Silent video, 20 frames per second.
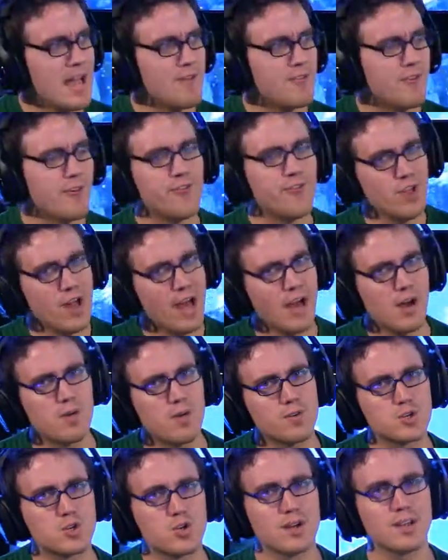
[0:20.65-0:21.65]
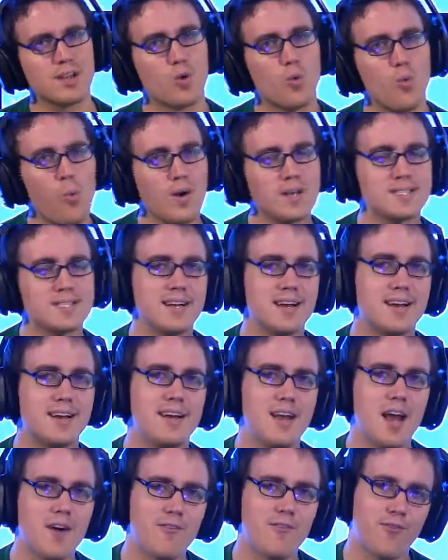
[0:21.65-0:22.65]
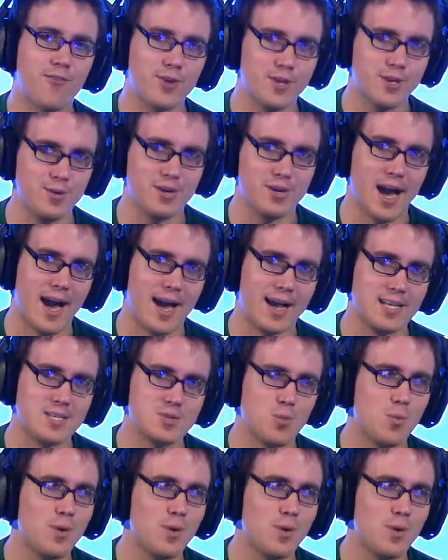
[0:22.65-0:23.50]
a flyover trailer wasn't enough for you guys,